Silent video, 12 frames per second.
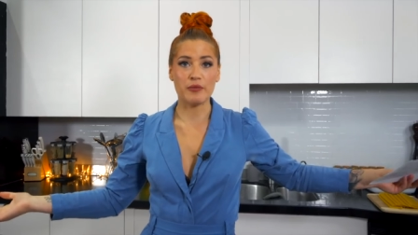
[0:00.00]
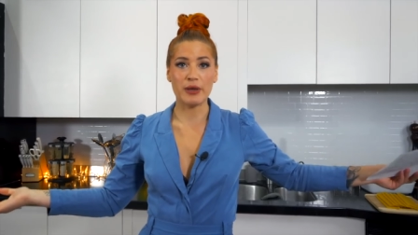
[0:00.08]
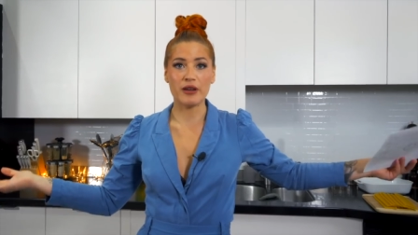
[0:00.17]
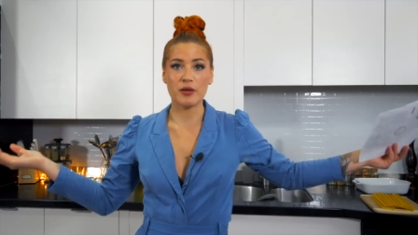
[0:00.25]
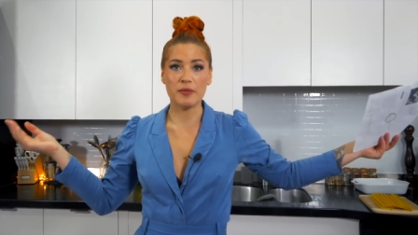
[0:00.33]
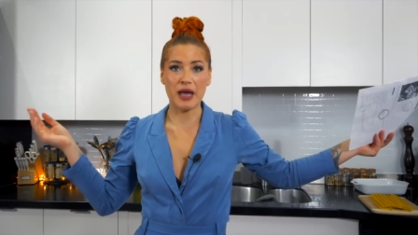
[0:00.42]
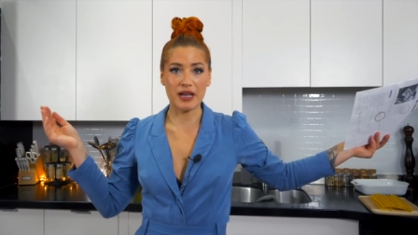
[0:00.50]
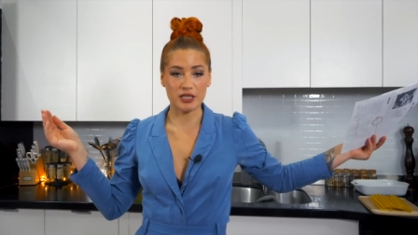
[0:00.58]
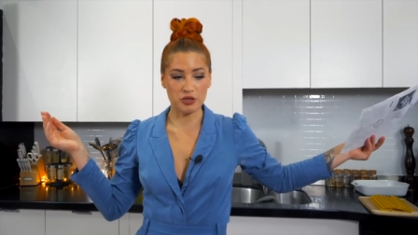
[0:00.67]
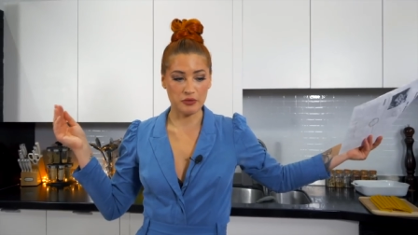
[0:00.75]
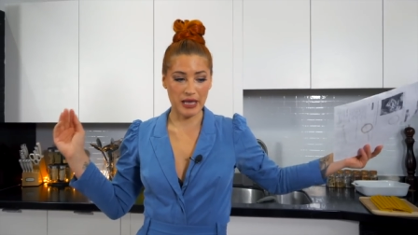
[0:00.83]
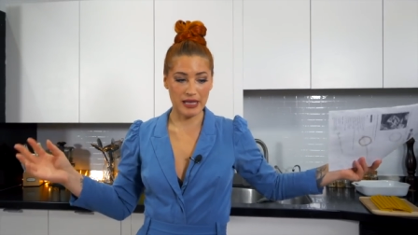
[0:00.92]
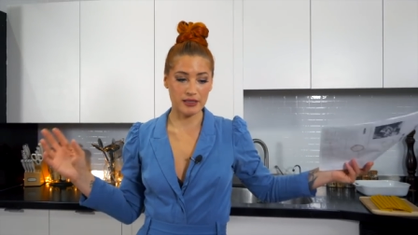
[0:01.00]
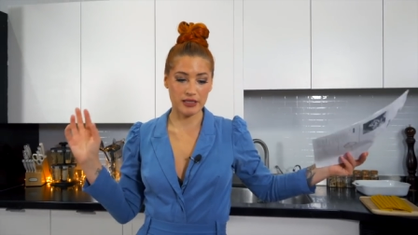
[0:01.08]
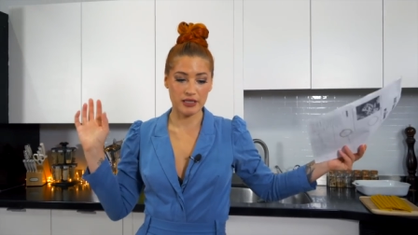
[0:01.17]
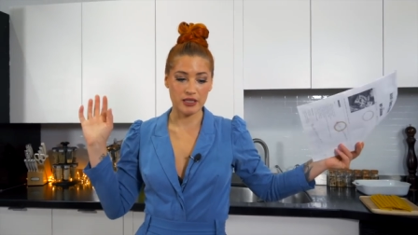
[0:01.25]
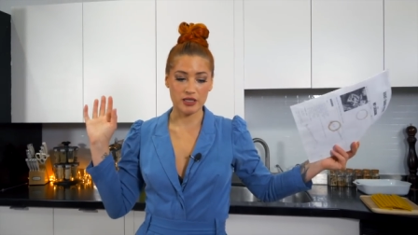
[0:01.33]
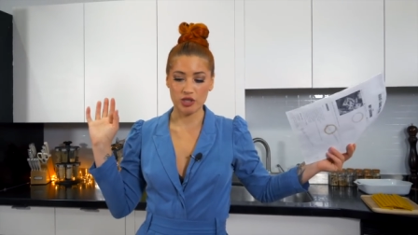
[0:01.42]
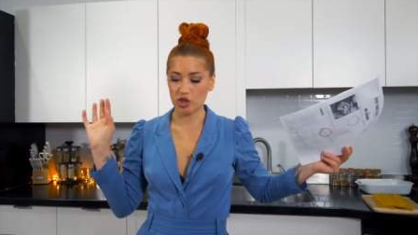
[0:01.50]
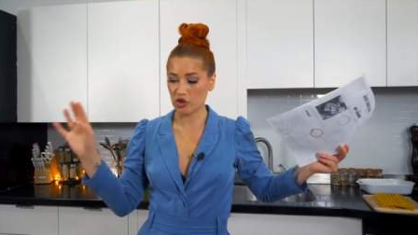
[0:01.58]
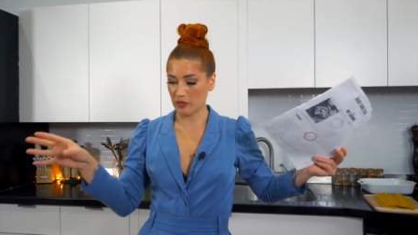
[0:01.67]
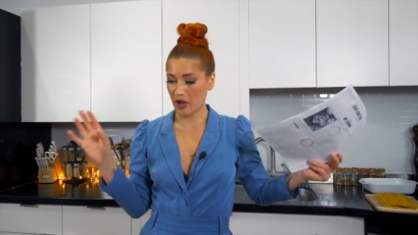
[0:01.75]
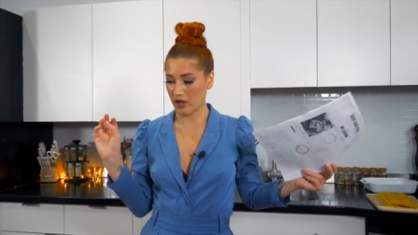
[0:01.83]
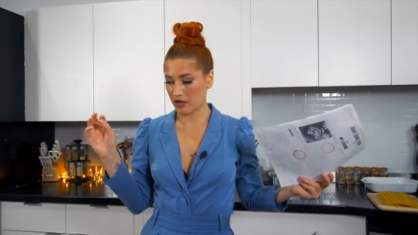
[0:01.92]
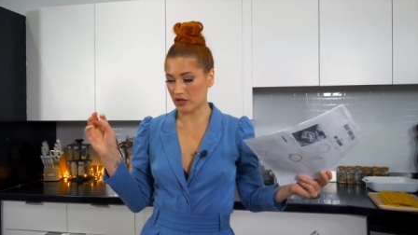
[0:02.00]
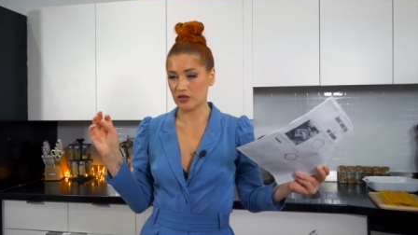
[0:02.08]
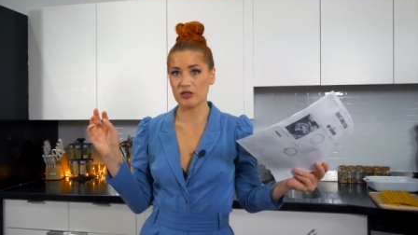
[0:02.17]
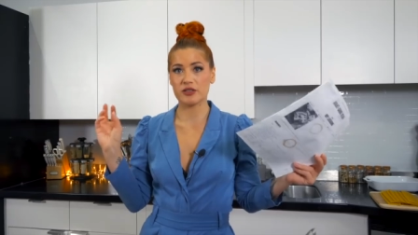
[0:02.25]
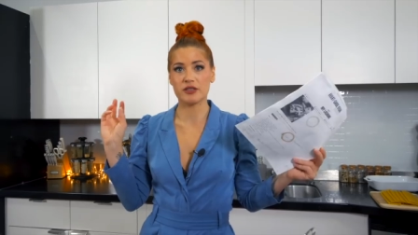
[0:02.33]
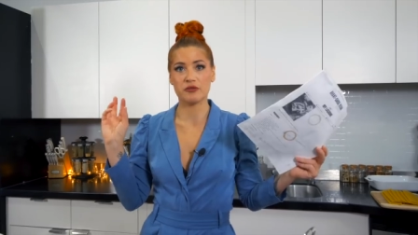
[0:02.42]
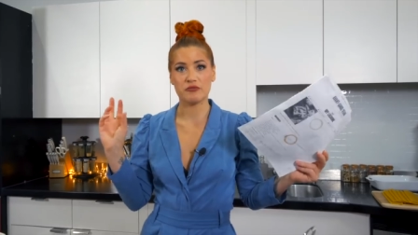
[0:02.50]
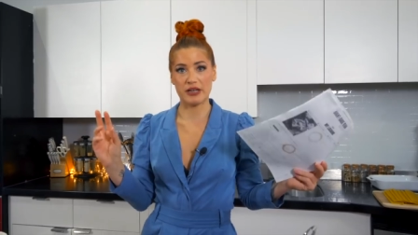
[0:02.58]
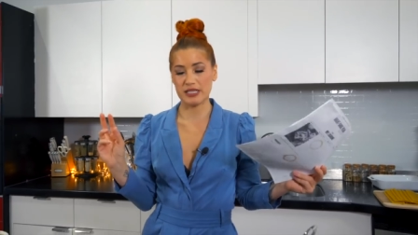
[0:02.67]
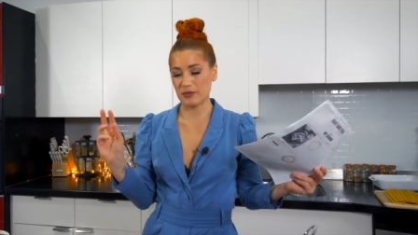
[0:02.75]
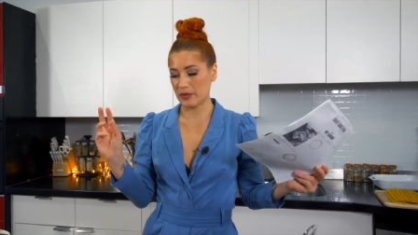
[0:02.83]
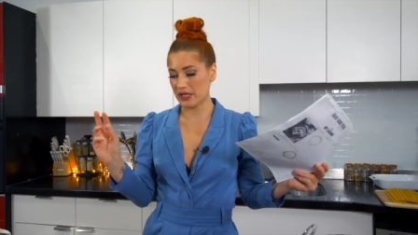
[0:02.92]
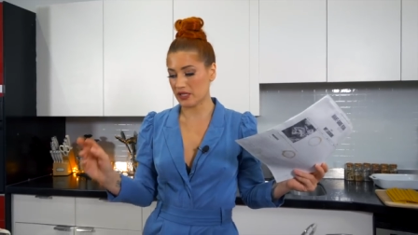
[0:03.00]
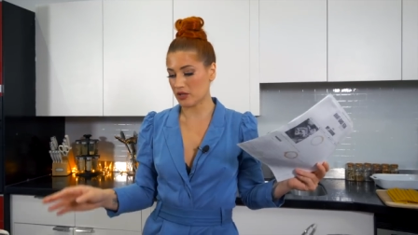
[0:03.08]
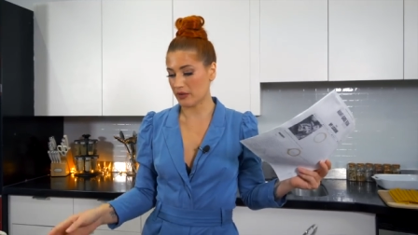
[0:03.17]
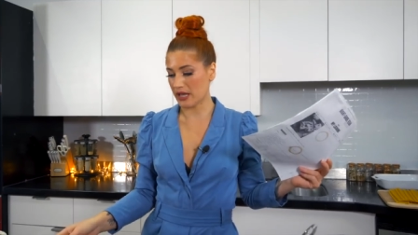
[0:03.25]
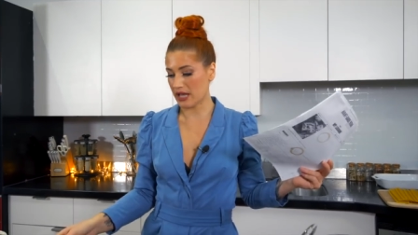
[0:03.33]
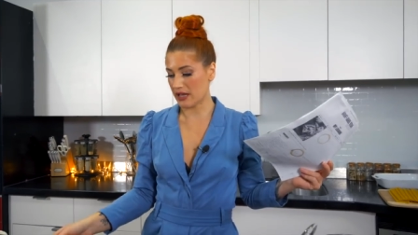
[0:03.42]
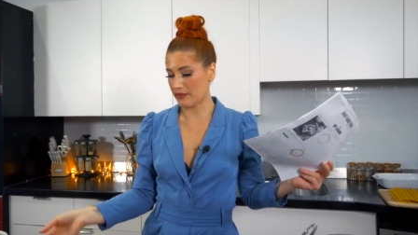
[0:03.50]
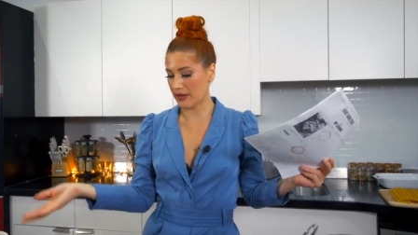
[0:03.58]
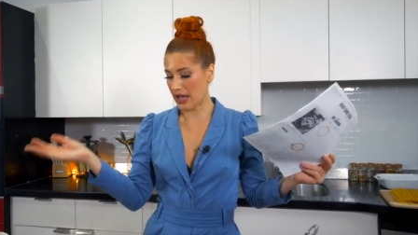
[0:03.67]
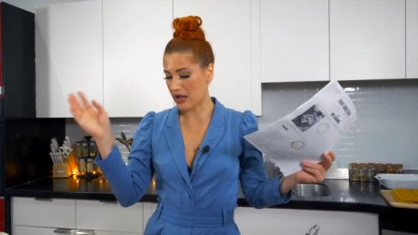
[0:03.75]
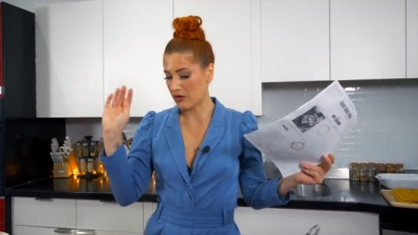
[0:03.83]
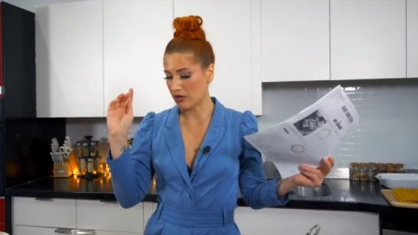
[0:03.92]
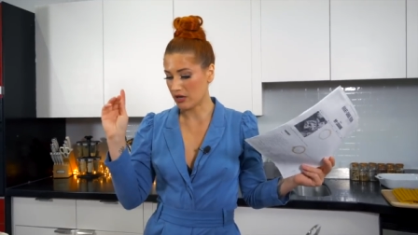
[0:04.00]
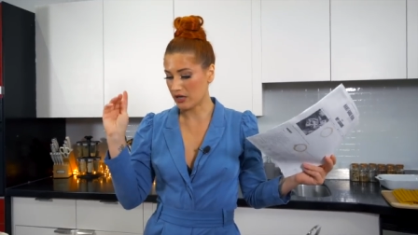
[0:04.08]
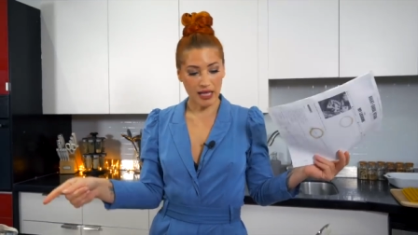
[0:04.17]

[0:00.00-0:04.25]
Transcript: we are back to Caitlin Schumacher's recipe. So we have our